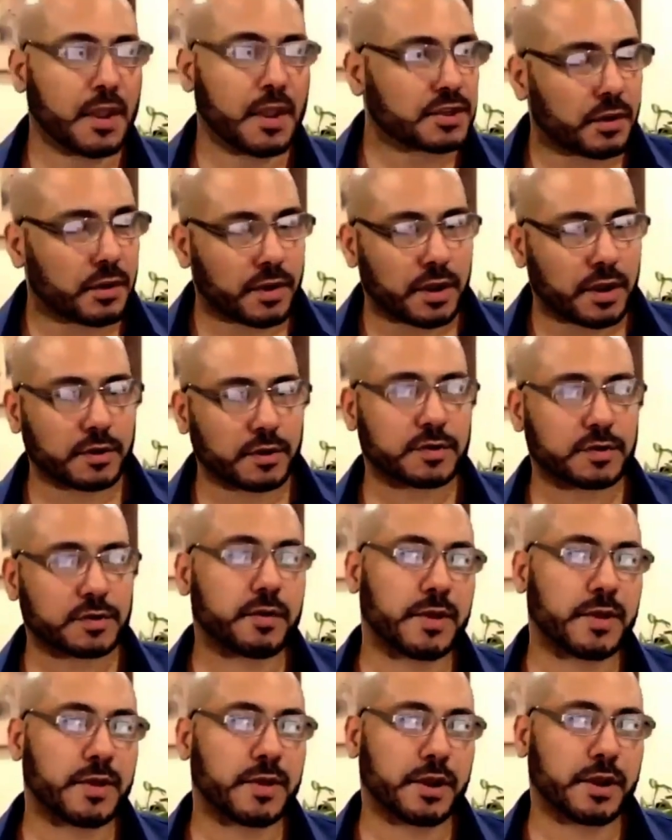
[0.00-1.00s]
So here's what I'm
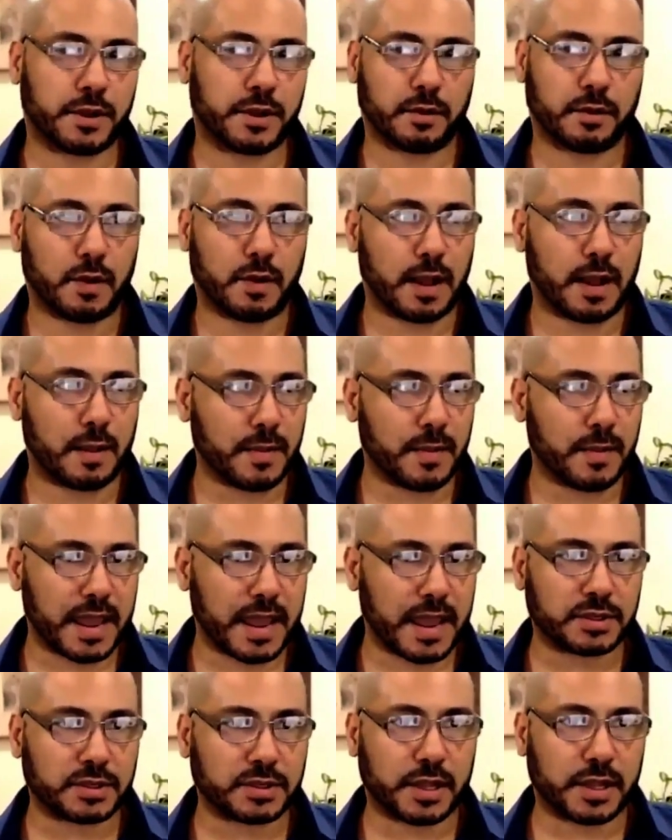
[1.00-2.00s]
going to do. I'm going
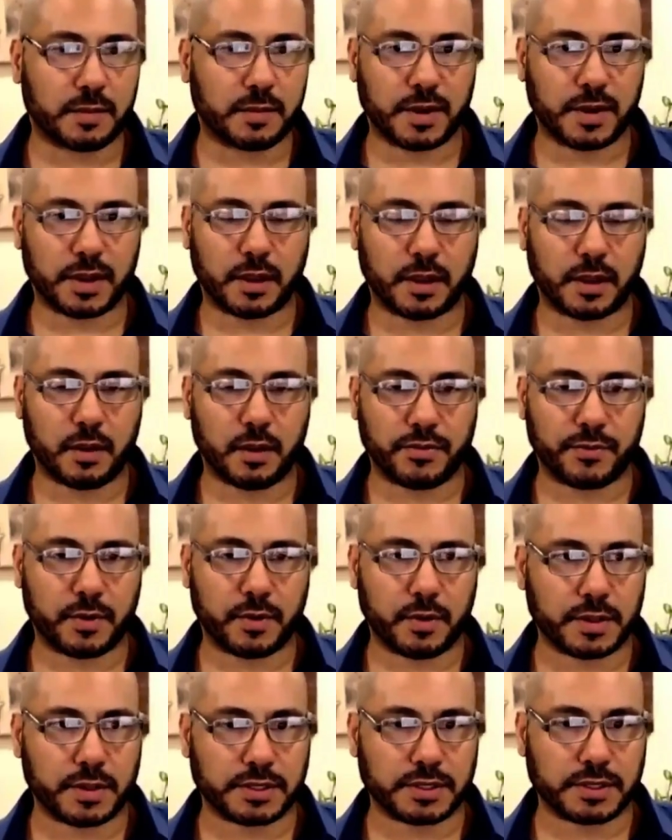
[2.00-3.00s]
to go
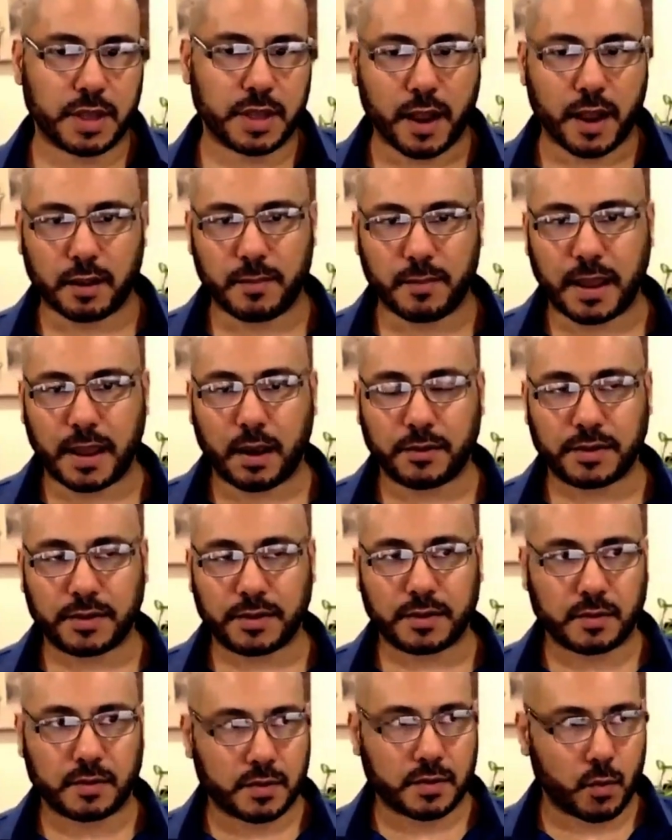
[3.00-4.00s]
through and talk about
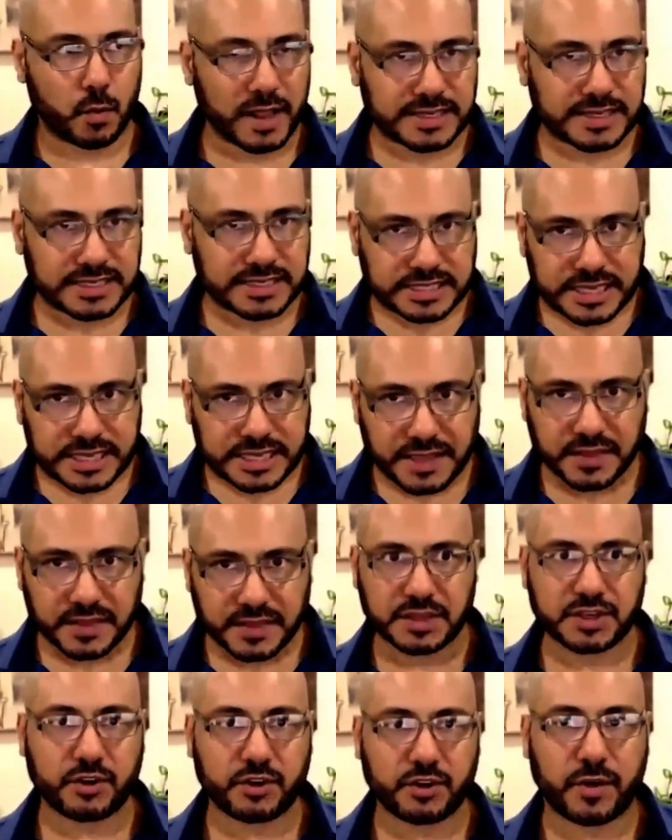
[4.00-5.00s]
what's in
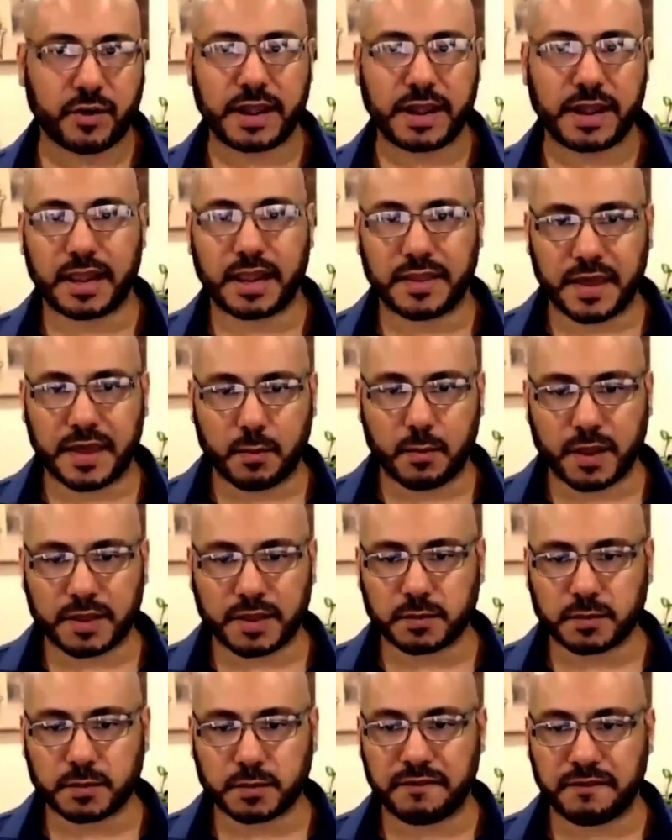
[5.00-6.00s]
this training, and then once
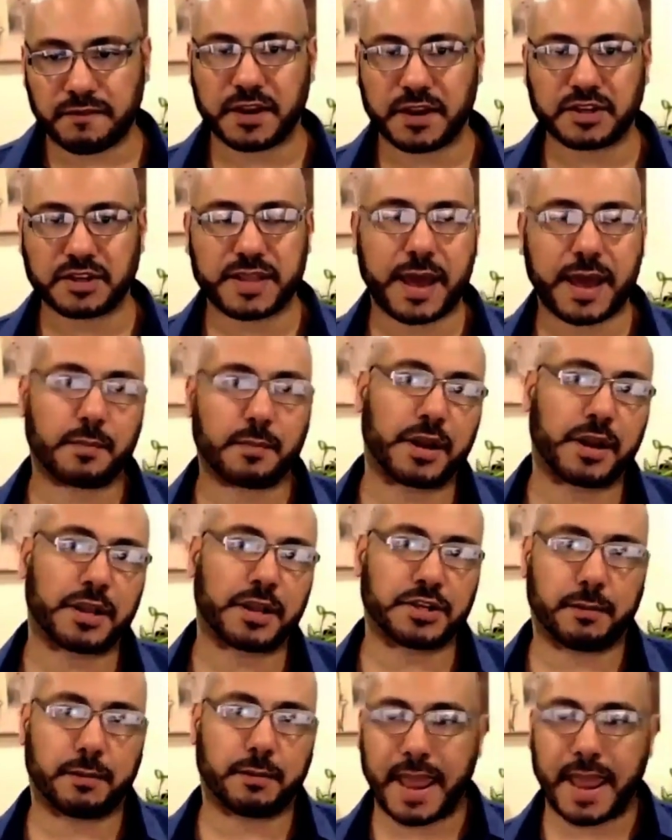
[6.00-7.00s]
we finish that, I'm going to
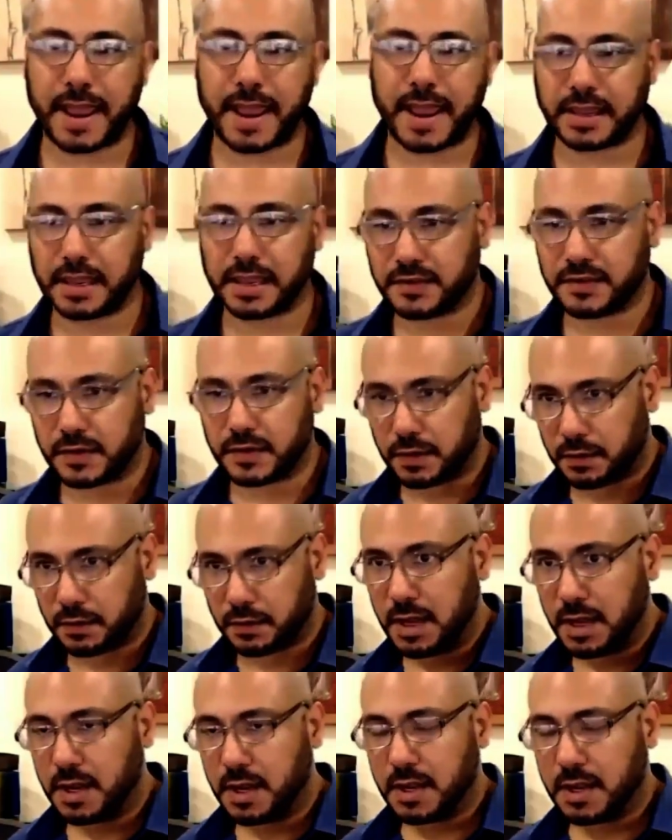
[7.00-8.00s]
jump back into
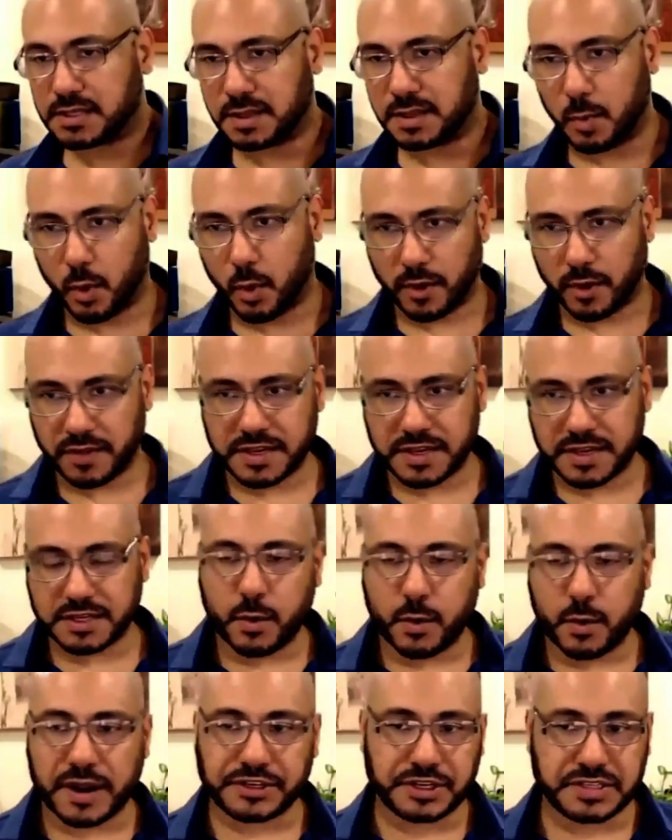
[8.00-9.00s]
some more of these
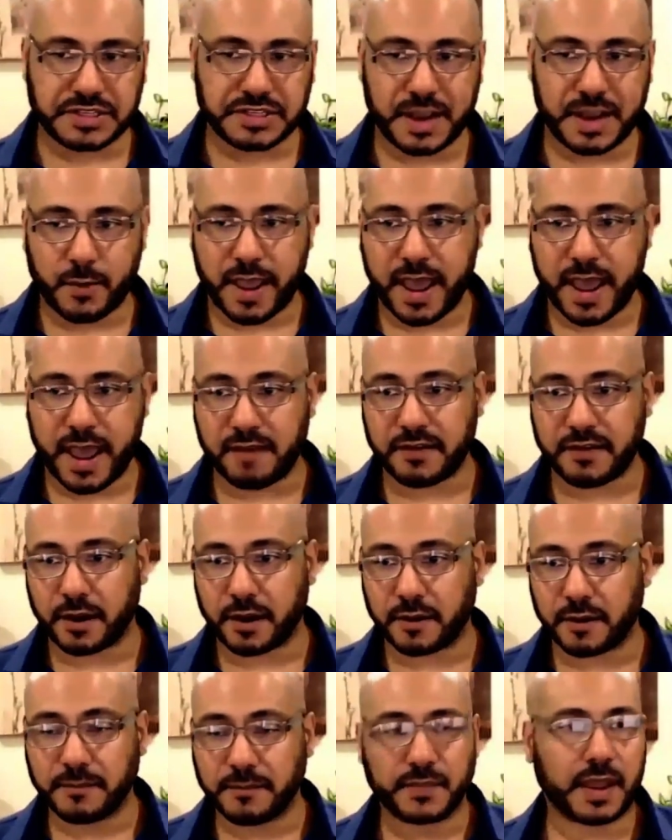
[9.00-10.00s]
questions that we have here.
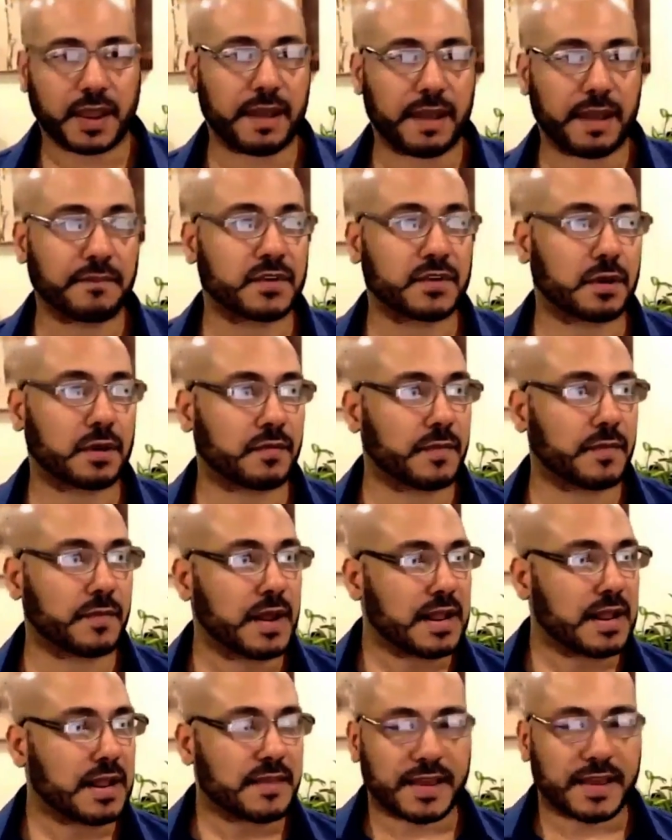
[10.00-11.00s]
Okay? So
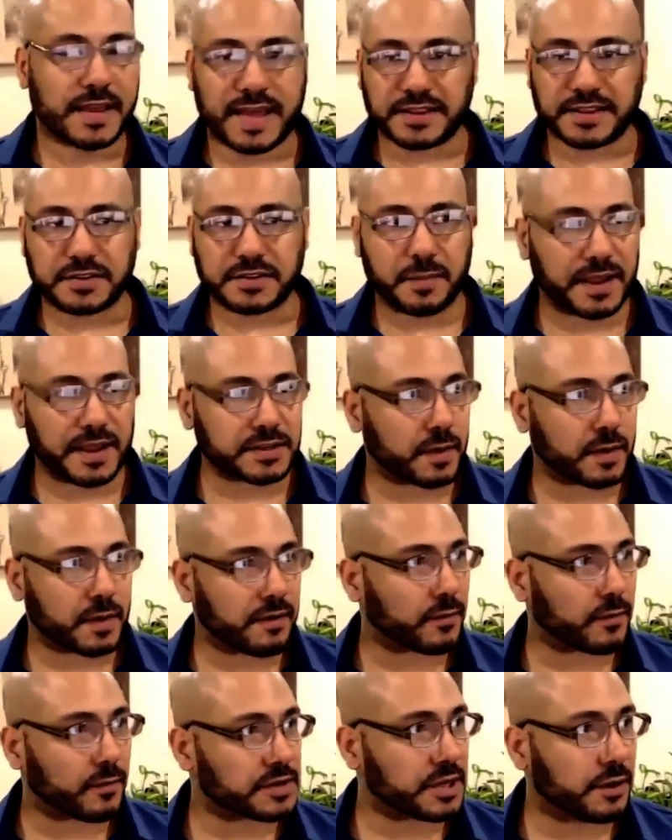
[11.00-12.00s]
I think that's the best way for
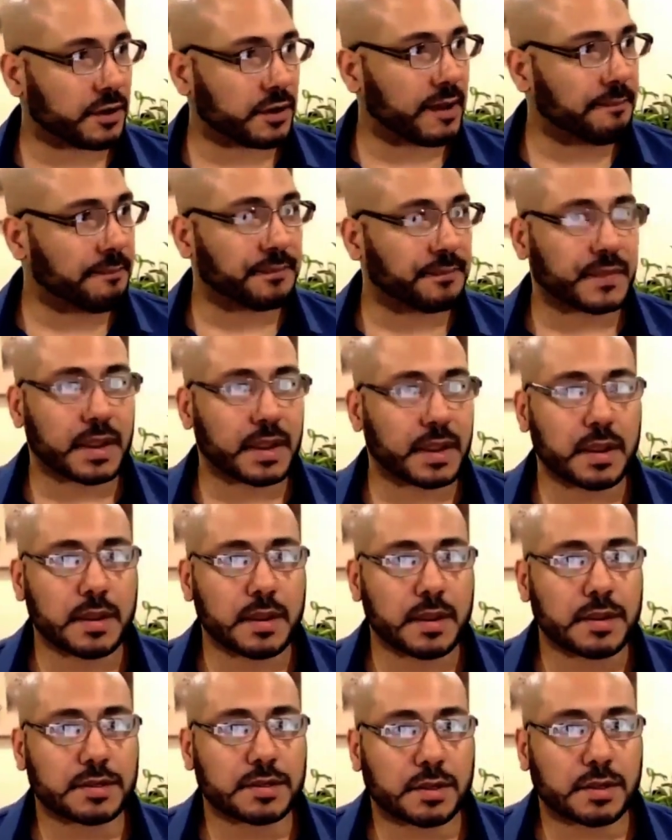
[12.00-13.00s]
us to do it.
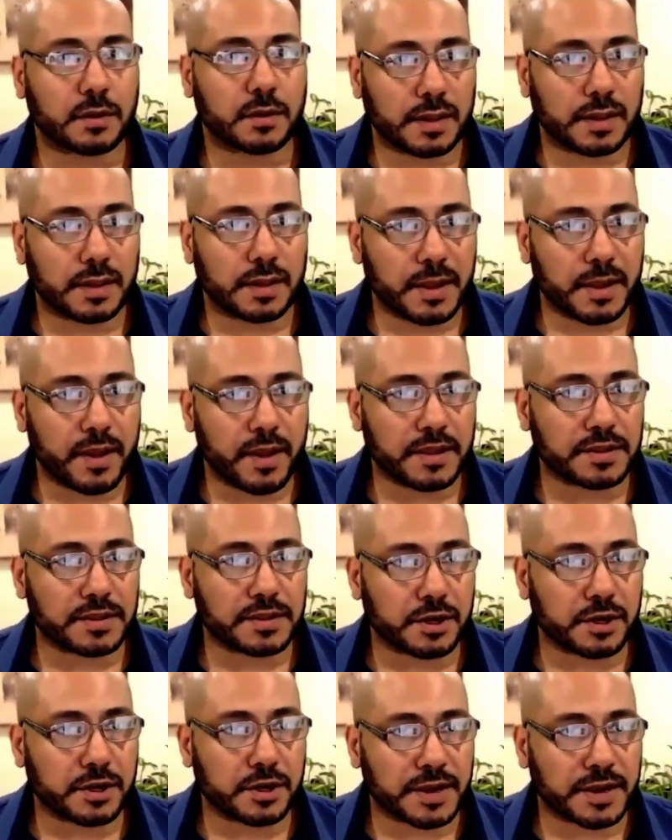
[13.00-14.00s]
So let me go ahead and
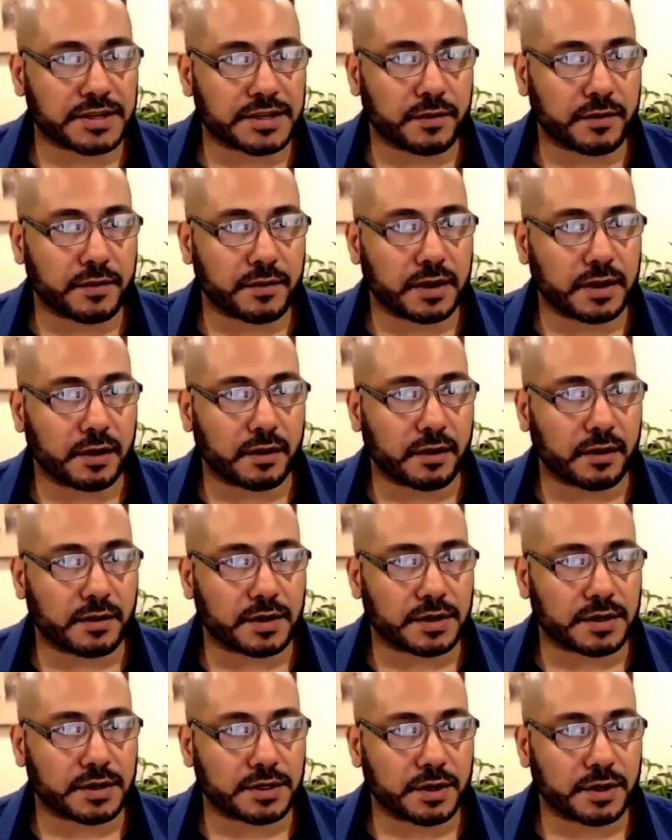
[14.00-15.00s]
share my screen here
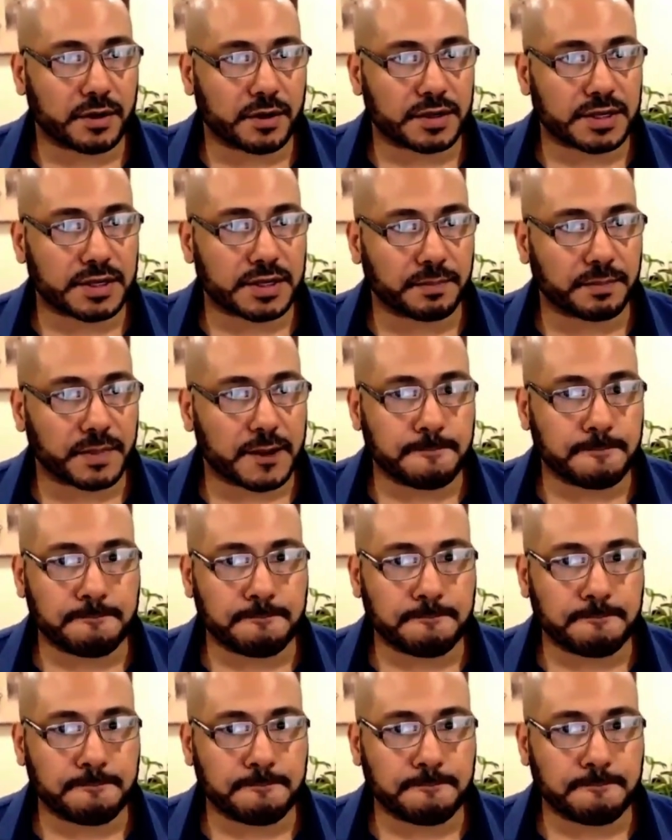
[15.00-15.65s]
and show you something.